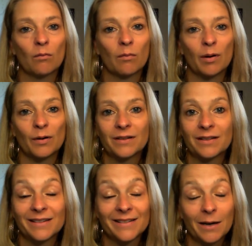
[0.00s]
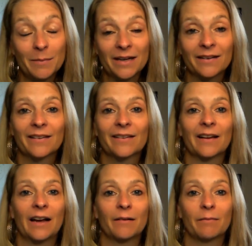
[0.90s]
bloated stomachs,
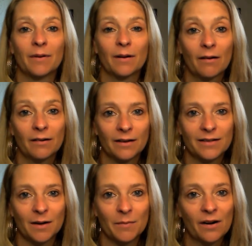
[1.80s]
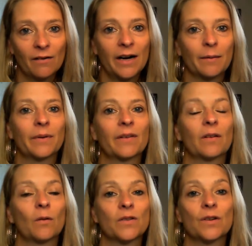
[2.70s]
stomach
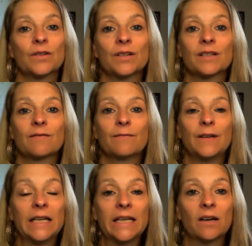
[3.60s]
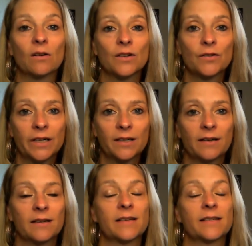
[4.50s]
cramps, also just feeling constricted
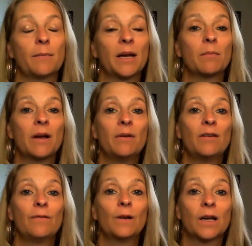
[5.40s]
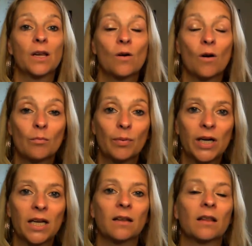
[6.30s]
in the stomach. Maybe you feel like you can't
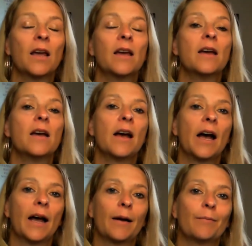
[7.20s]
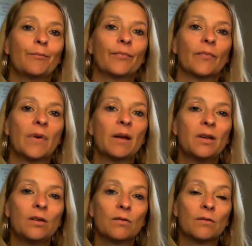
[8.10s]
breathe. Maybe
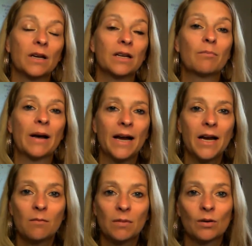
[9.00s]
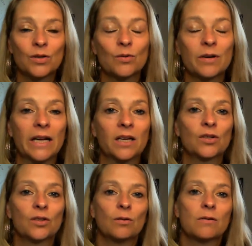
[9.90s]
you're in pain because your neck and
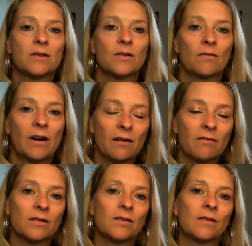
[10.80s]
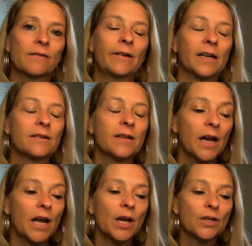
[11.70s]
shoulders are rounded to the front.
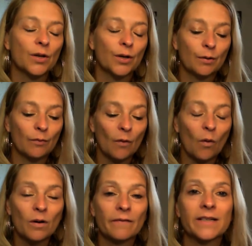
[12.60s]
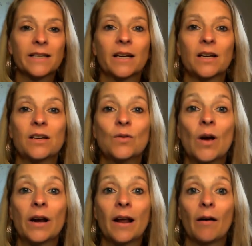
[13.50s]
So all of a sudden
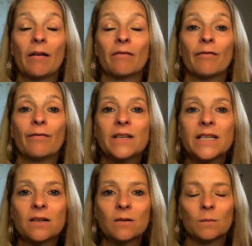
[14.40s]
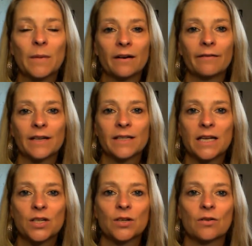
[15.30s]
you now have a physical
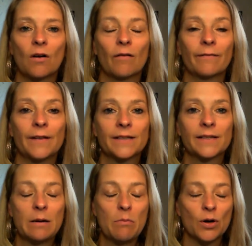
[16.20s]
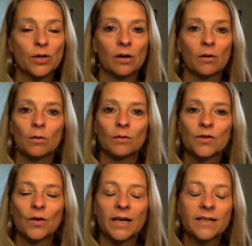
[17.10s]
manifestation of this emotion called
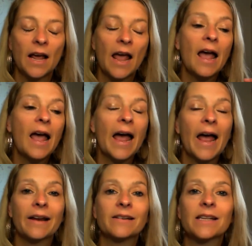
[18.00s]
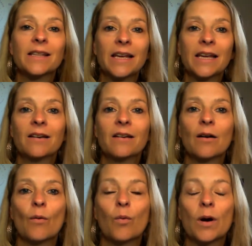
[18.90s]
stress. And
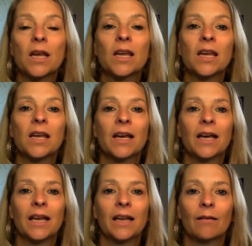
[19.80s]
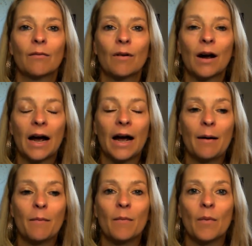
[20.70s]
then we
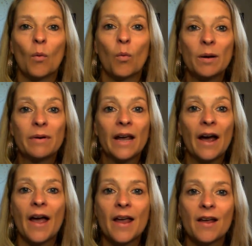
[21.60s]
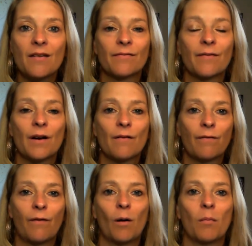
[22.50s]
behave
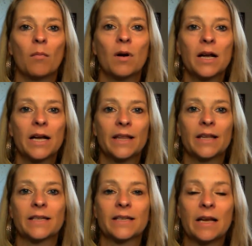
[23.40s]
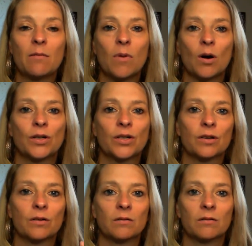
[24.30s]
from this
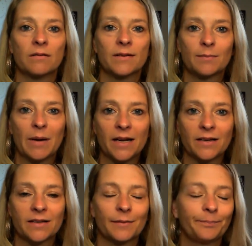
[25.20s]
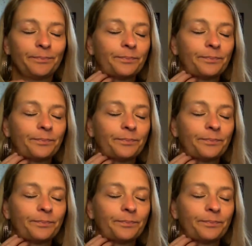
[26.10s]
emotional space.